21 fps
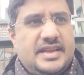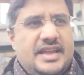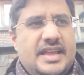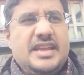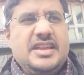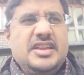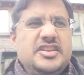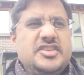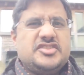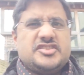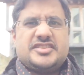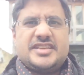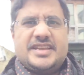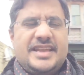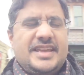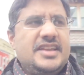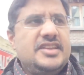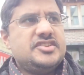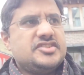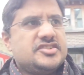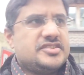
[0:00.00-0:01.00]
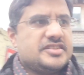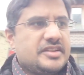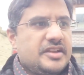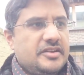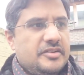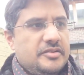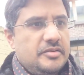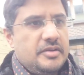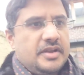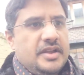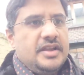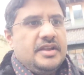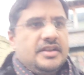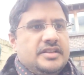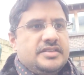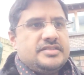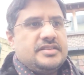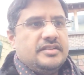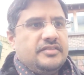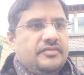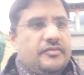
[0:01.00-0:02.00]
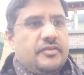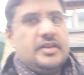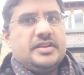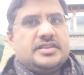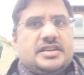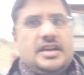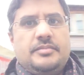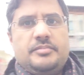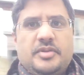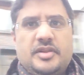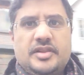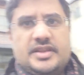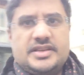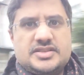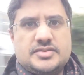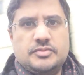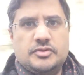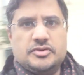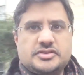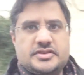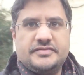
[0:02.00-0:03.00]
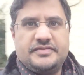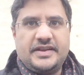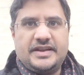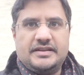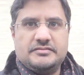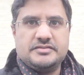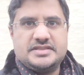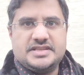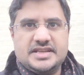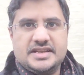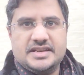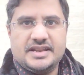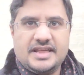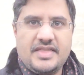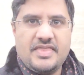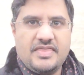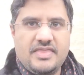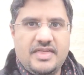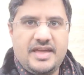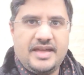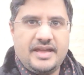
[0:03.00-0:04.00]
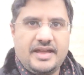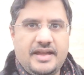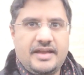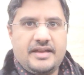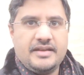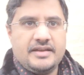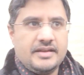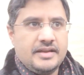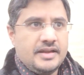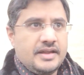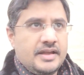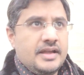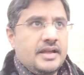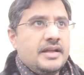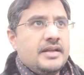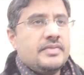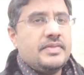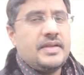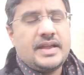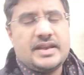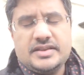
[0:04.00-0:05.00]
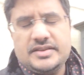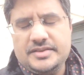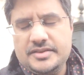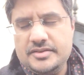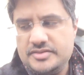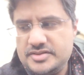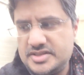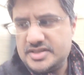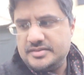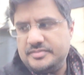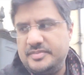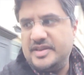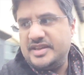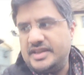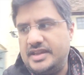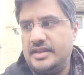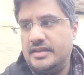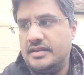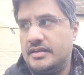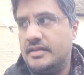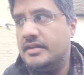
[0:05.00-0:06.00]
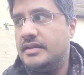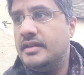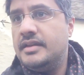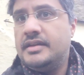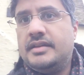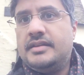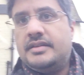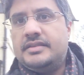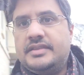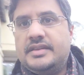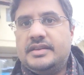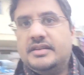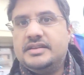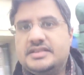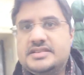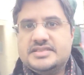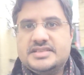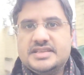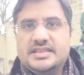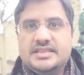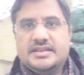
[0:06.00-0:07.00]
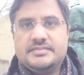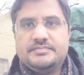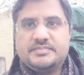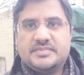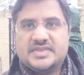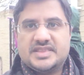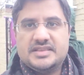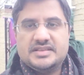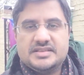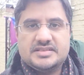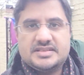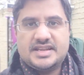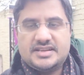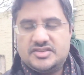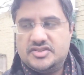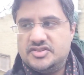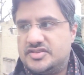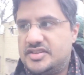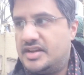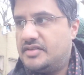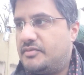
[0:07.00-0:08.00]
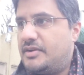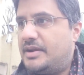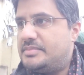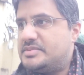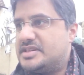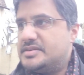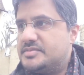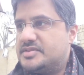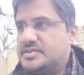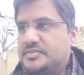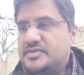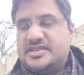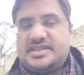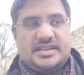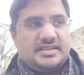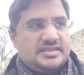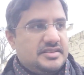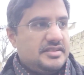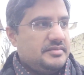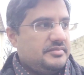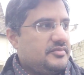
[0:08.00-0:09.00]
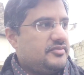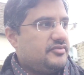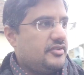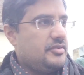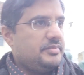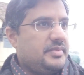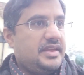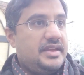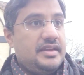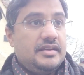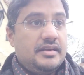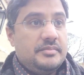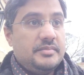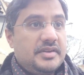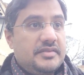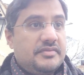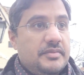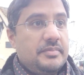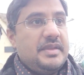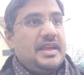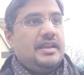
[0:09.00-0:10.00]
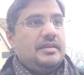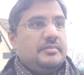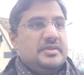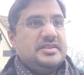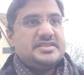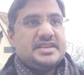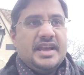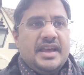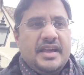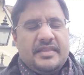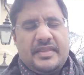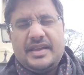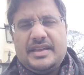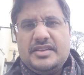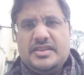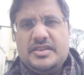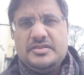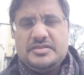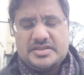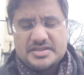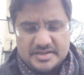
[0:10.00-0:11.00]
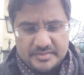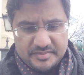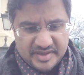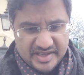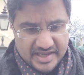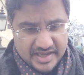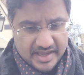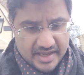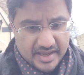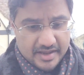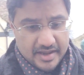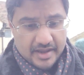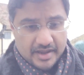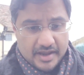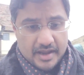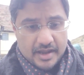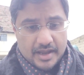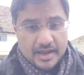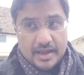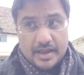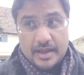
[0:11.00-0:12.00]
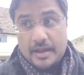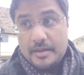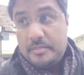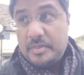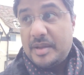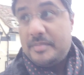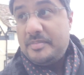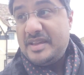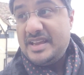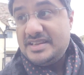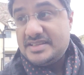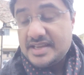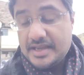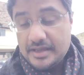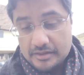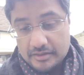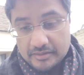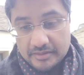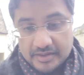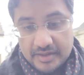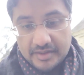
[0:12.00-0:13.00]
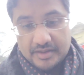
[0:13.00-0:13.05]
ages and ages ago. So, for example, this water fountain there, that used to be, and then you can see the statues that are wrapped up to protect them from the elements. That used to be by Pease Hill